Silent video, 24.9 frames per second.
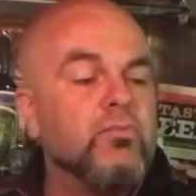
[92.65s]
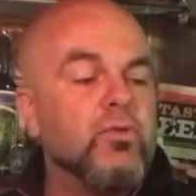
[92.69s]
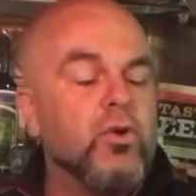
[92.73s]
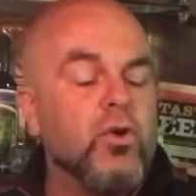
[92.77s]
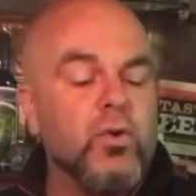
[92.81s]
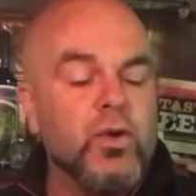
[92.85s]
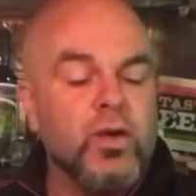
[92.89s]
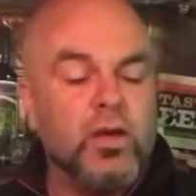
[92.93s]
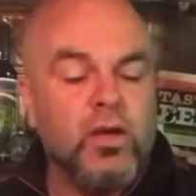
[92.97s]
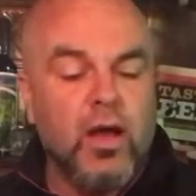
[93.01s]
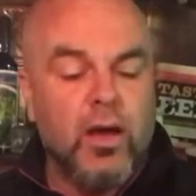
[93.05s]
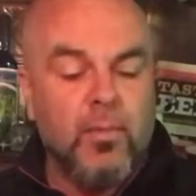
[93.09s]

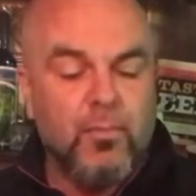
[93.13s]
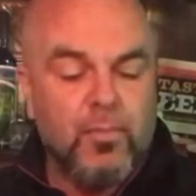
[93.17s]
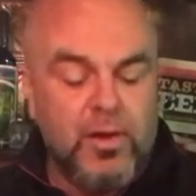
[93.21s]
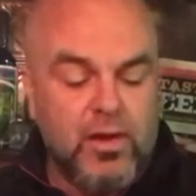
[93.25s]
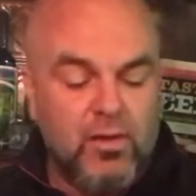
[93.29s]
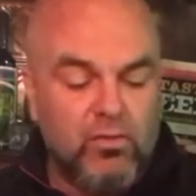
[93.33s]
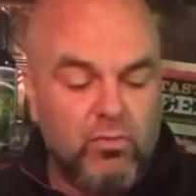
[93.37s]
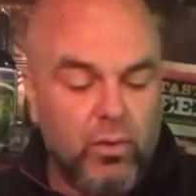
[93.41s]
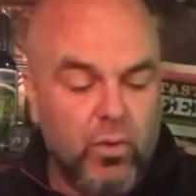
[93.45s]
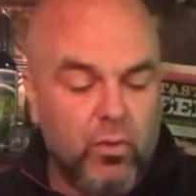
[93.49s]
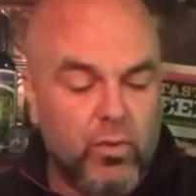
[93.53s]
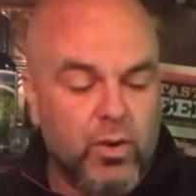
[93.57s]
Brewing
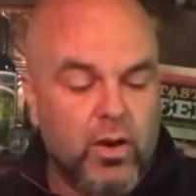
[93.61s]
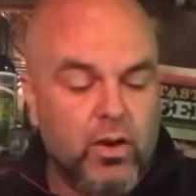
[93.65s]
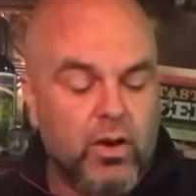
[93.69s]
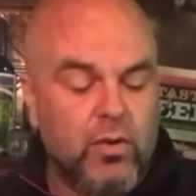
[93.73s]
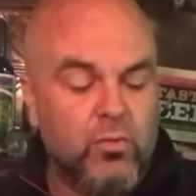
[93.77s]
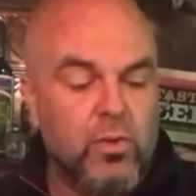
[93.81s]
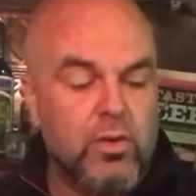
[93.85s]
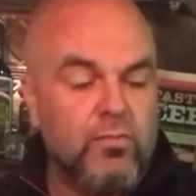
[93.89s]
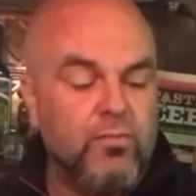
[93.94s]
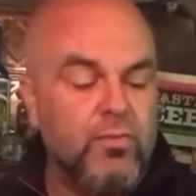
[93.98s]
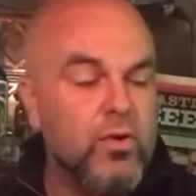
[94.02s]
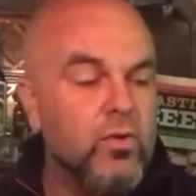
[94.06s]
Company is what we're going
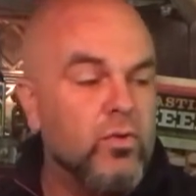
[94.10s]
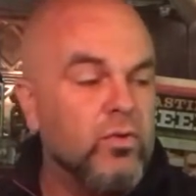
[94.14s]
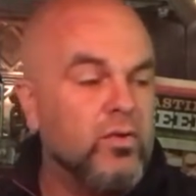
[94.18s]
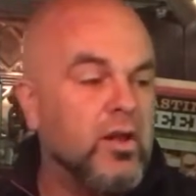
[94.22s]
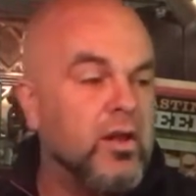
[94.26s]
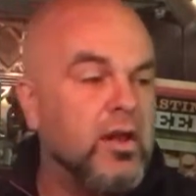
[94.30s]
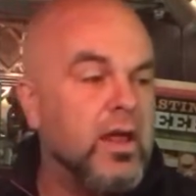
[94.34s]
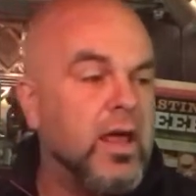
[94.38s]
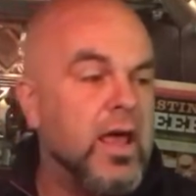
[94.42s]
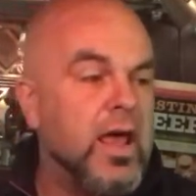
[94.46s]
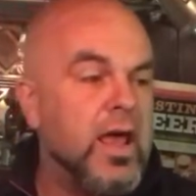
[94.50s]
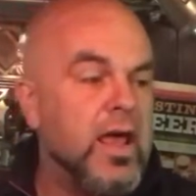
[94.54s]
to review
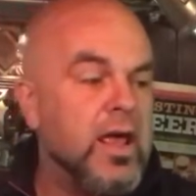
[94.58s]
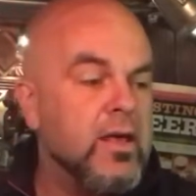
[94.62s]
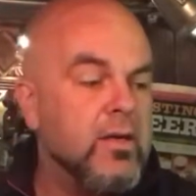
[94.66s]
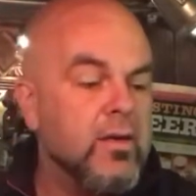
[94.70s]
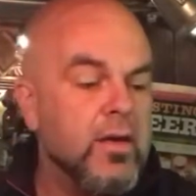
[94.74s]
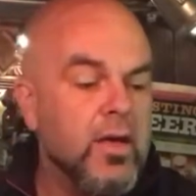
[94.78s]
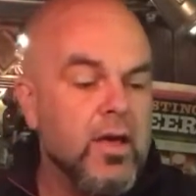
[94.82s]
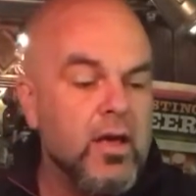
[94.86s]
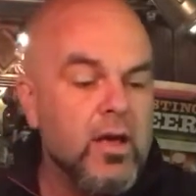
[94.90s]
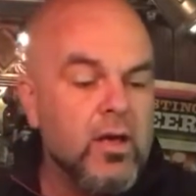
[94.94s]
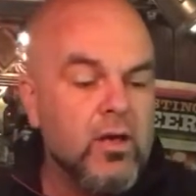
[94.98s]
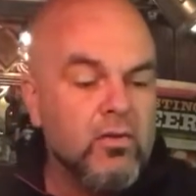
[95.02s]

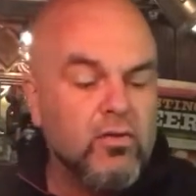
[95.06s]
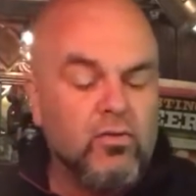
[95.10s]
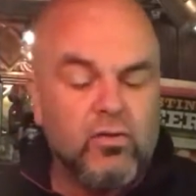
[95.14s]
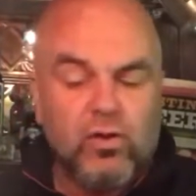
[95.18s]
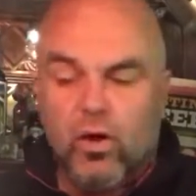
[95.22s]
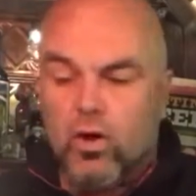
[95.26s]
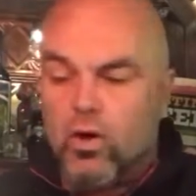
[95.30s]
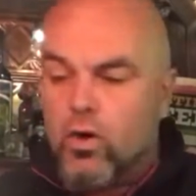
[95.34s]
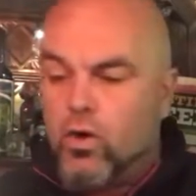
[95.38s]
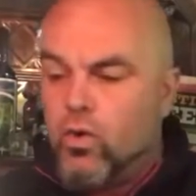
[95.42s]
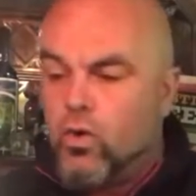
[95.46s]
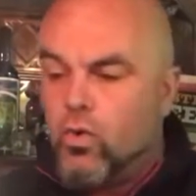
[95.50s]
today.
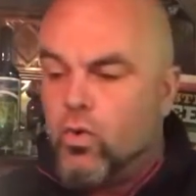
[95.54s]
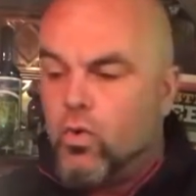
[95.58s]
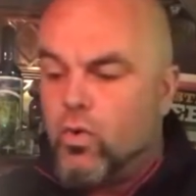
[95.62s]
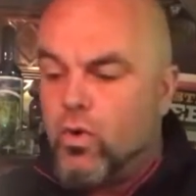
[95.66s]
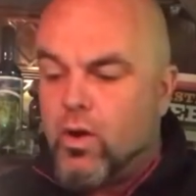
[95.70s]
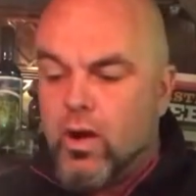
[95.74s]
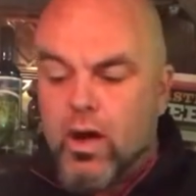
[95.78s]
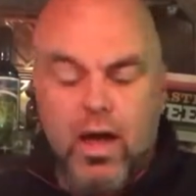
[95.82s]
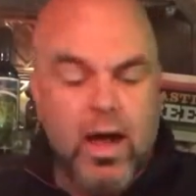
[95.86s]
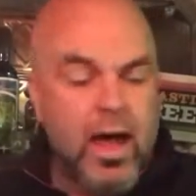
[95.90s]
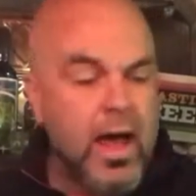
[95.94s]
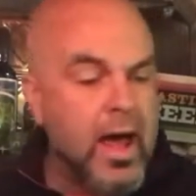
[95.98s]

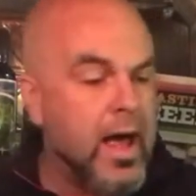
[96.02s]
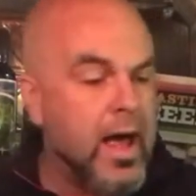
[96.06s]
So